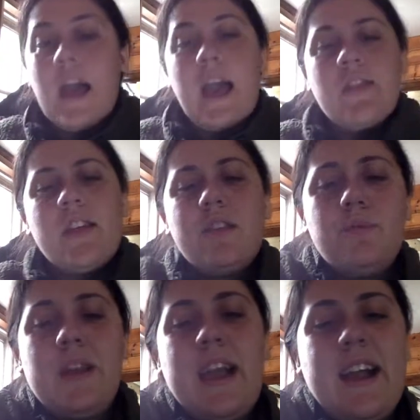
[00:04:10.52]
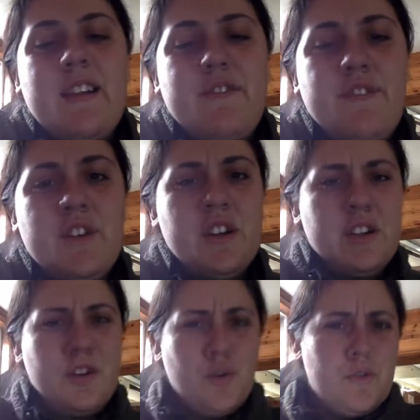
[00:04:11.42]
And then we have,
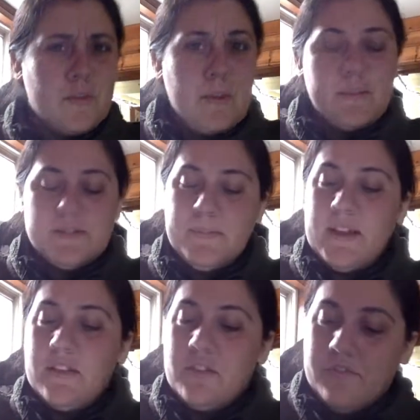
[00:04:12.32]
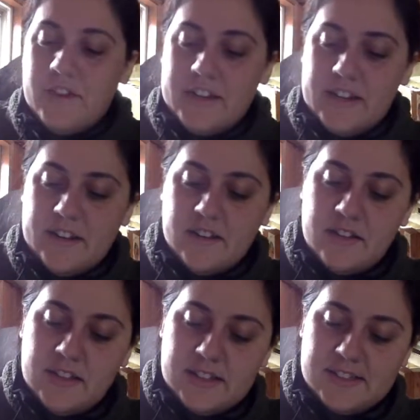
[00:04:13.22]
who remembers my little friend here?
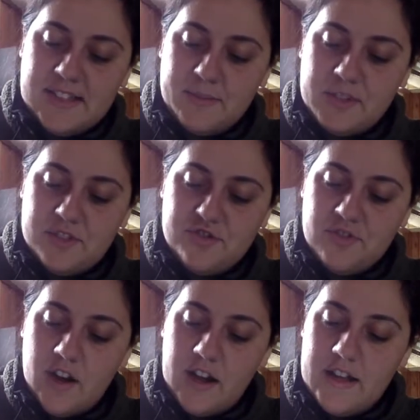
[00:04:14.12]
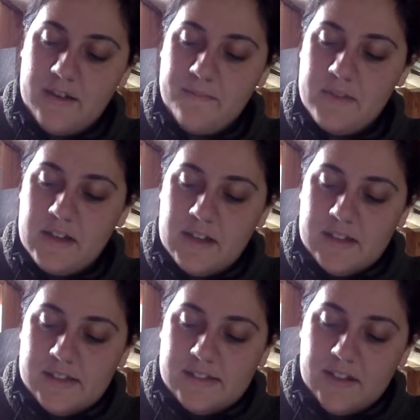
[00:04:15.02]
Let's see, I'm going to draw him.
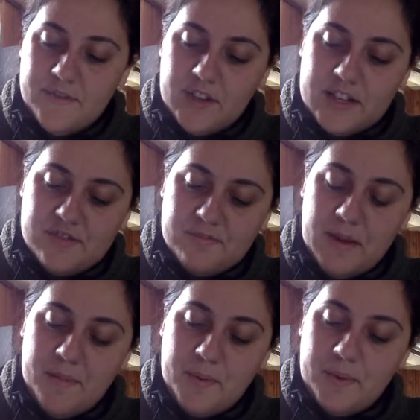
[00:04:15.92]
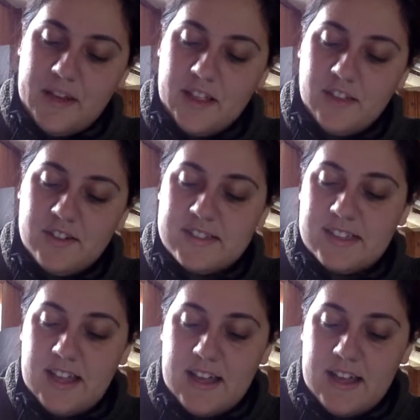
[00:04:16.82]
See if you guys remember what he looks
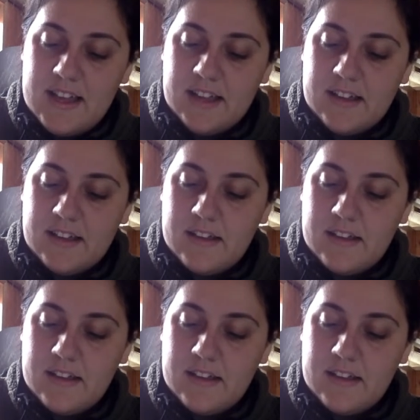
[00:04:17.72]
like.